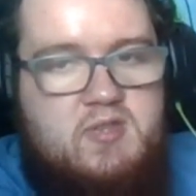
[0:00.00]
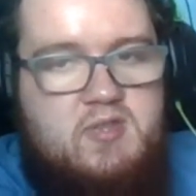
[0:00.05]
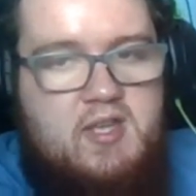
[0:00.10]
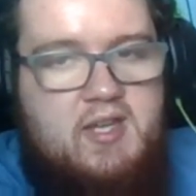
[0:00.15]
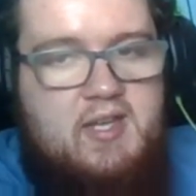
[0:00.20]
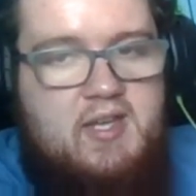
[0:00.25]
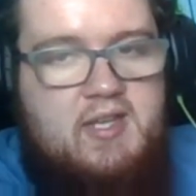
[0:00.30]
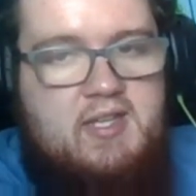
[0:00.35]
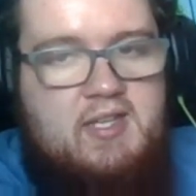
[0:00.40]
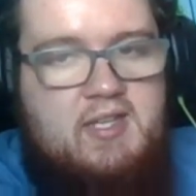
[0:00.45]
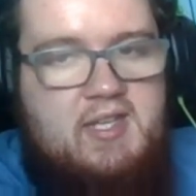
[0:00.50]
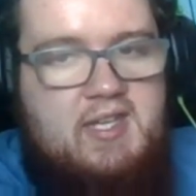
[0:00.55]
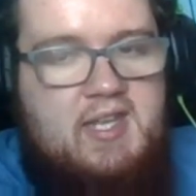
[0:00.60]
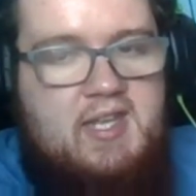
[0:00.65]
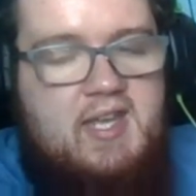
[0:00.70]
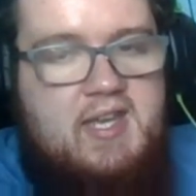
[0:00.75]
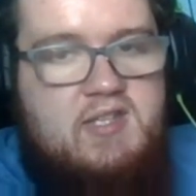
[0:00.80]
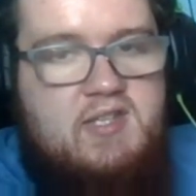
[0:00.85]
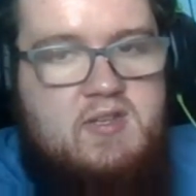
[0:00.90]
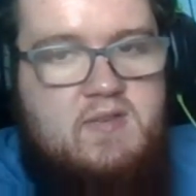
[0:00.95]
Uh, he
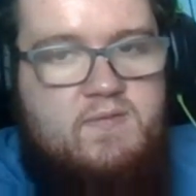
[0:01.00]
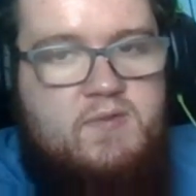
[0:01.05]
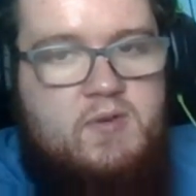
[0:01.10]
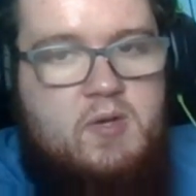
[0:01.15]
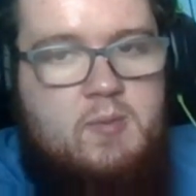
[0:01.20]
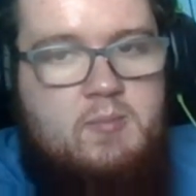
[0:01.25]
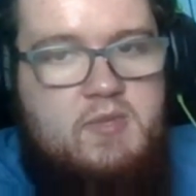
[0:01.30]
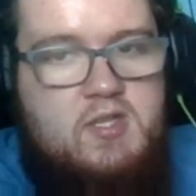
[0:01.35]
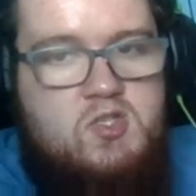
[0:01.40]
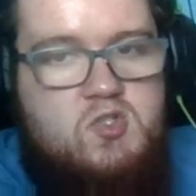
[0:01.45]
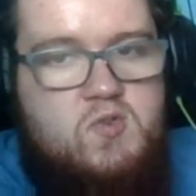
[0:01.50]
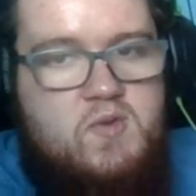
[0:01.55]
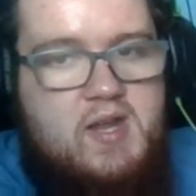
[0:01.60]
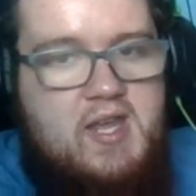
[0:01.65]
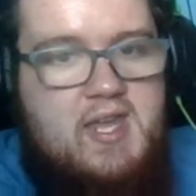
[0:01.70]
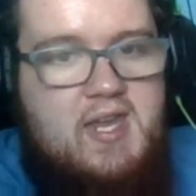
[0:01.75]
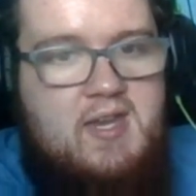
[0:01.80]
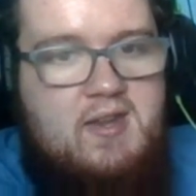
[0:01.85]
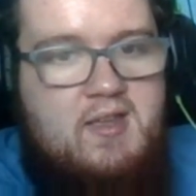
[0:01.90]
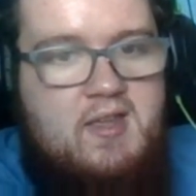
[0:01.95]
has confirmed the
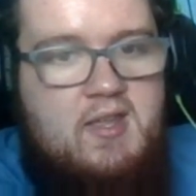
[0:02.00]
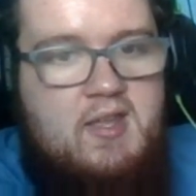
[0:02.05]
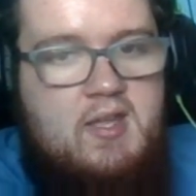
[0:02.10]
trade